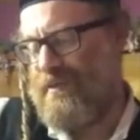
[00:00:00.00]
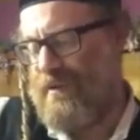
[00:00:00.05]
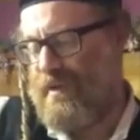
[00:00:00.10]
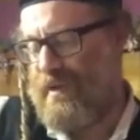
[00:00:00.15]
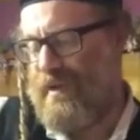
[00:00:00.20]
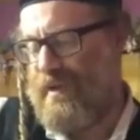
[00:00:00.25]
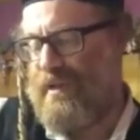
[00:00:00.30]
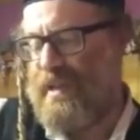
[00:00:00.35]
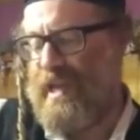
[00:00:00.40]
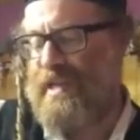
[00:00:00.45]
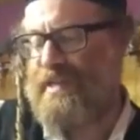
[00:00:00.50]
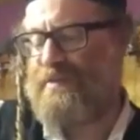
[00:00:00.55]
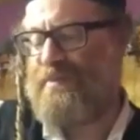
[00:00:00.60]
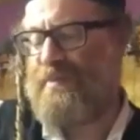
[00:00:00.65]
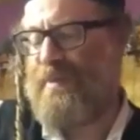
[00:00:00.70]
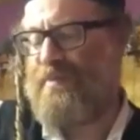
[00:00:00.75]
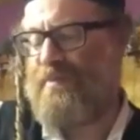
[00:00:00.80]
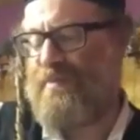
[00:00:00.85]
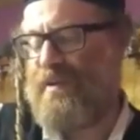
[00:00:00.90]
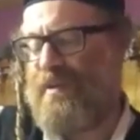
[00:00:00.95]
Okay, that's
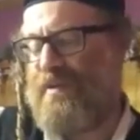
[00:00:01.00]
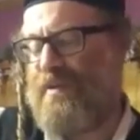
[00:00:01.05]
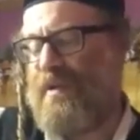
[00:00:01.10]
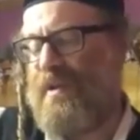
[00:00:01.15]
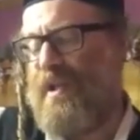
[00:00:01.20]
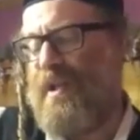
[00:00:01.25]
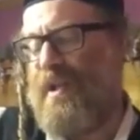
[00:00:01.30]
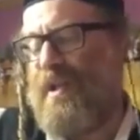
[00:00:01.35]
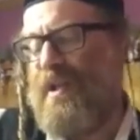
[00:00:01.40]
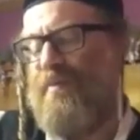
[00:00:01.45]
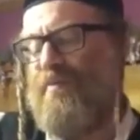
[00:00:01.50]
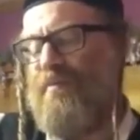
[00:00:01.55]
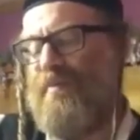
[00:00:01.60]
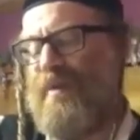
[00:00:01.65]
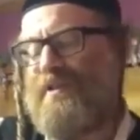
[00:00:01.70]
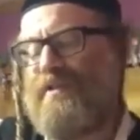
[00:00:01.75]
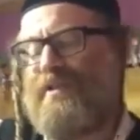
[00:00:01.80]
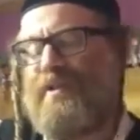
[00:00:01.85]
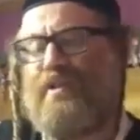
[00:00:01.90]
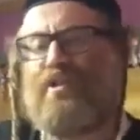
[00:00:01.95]
one part.
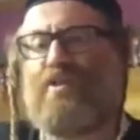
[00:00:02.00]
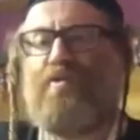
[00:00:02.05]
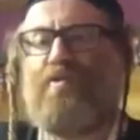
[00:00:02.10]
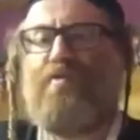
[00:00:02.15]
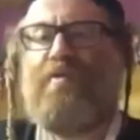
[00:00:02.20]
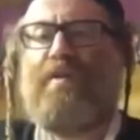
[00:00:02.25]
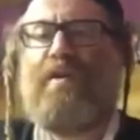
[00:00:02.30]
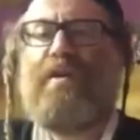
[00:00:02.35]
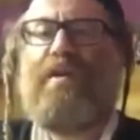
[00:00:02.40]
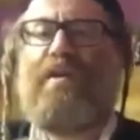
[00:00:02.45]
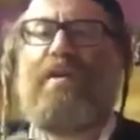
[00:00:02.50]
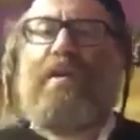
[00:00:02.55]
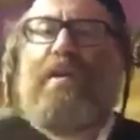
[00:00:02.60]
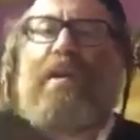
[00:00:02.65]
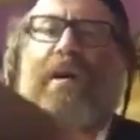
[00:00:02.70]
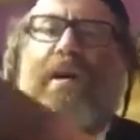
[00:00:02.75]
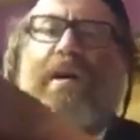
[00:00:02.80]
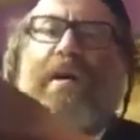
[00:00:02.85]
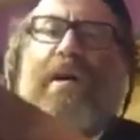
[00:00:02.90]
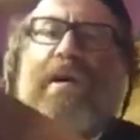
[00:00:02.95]
But teshuva,
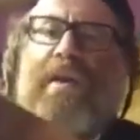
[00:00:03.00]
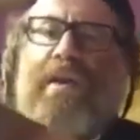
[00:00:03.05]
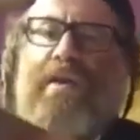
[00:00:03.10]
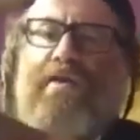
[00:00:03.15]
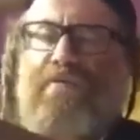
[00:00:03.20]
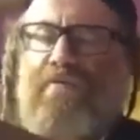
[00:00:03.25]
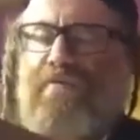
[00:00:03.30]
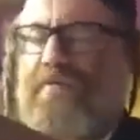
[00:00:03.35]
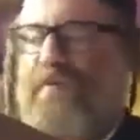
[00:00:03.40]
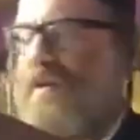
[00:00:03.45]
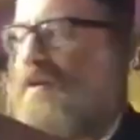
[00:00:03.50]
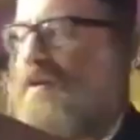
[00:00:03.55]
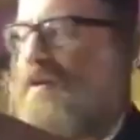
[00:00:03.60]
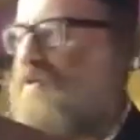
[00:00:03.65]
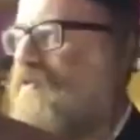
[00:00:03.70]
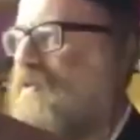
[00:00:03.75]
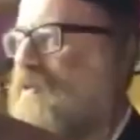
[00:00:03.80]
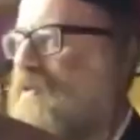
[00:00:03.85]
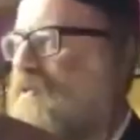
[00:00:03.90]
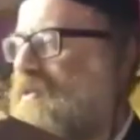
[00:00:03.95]
uh, if
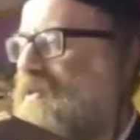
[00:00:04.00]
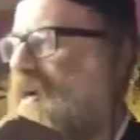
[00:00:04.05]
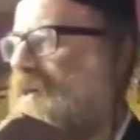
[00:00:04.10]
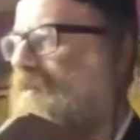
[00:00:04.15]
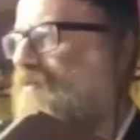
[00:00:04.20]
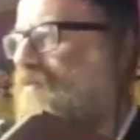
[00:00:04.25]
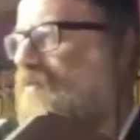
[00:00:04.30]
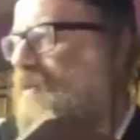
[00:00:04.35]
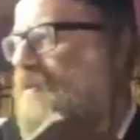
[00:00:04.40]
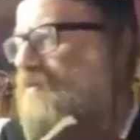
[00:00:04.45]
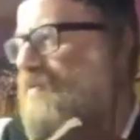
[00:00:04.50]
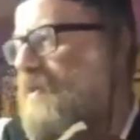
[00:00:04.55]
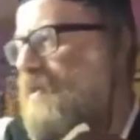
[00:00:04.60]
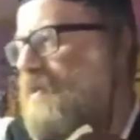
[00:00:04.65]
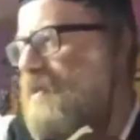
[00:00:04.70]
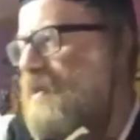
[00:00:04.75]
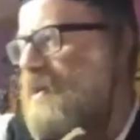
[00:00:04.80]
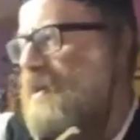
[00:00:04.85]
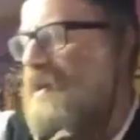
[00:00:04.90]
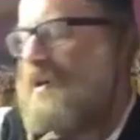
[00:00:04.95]
if it's done
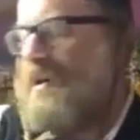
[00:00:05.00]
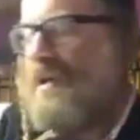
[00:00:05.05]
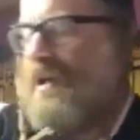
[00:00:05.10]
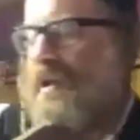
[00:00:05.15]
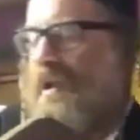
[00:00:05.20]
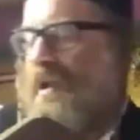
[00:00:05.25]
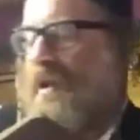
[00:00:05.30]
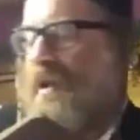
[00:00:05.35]
between uh,